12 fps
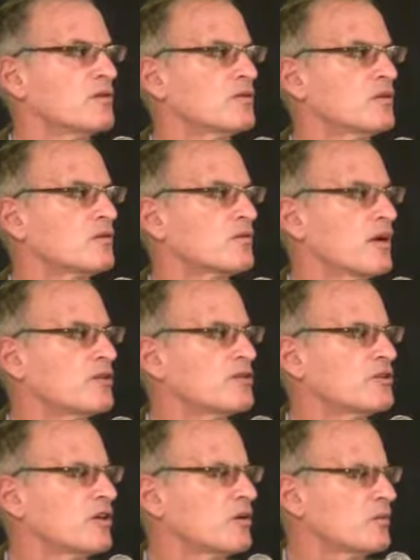So the
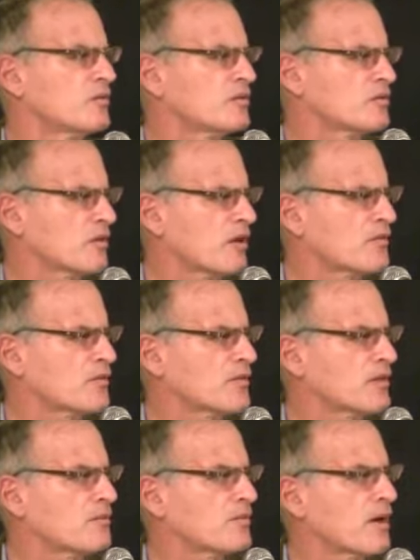ratio was
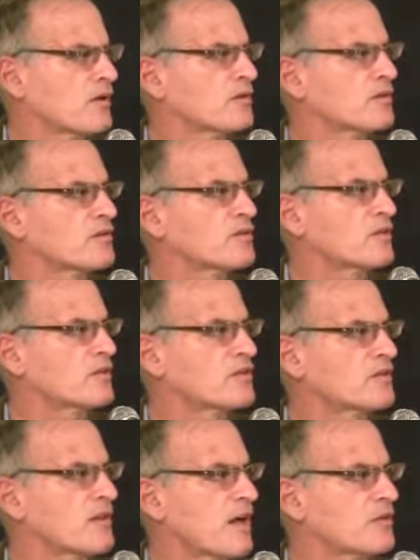roughly about
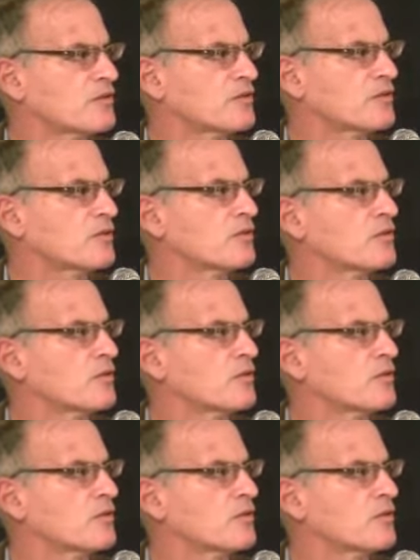6,000